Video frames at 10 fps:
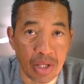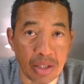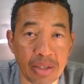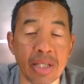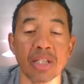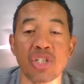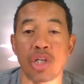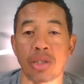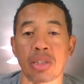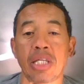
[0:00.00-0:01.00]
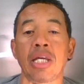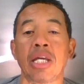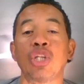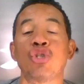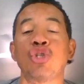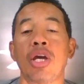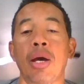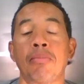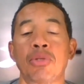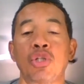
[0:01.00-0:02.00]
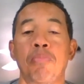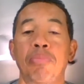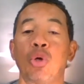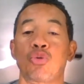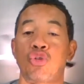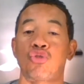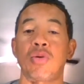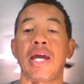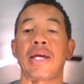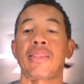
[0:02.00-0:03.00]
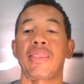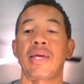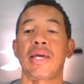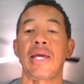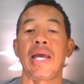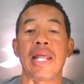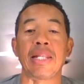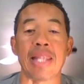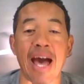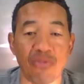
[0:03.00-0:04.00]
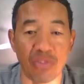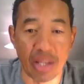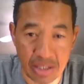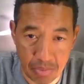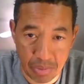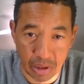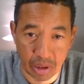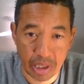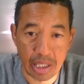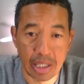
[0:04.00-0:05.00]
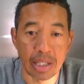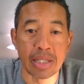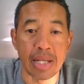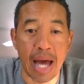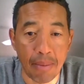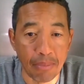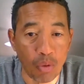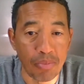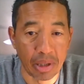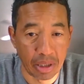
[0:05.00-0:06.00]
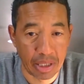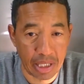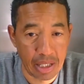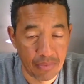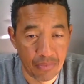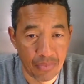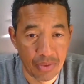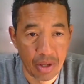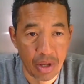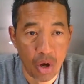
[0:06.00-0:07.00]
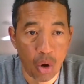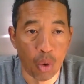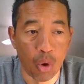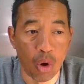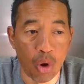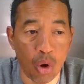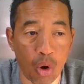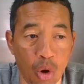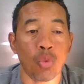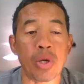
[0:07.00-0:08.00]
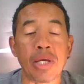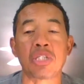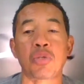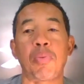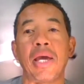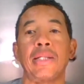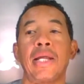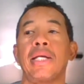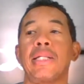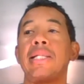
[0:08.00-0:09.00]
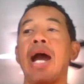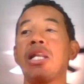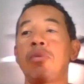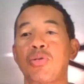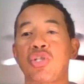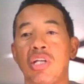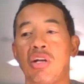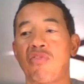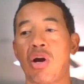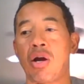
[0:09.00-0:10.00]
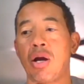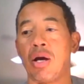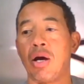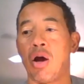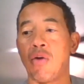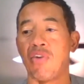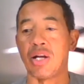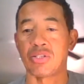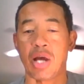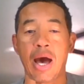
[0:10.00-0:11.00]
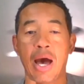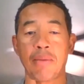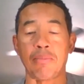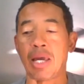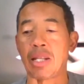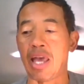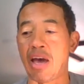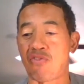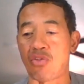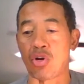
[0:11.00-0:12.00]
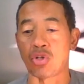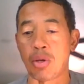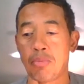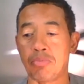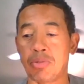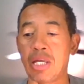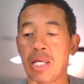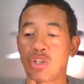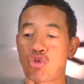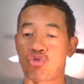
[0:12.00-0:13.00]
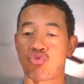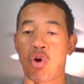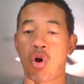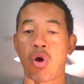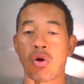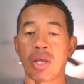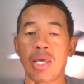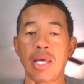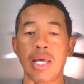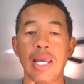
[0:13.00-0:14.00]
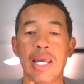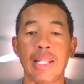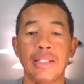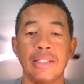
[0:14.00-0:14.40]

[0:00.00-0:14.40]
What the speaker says: diligently in the gym to build strength and not flexibility, not mobility, or we spend 90% of our time and effort getting strong and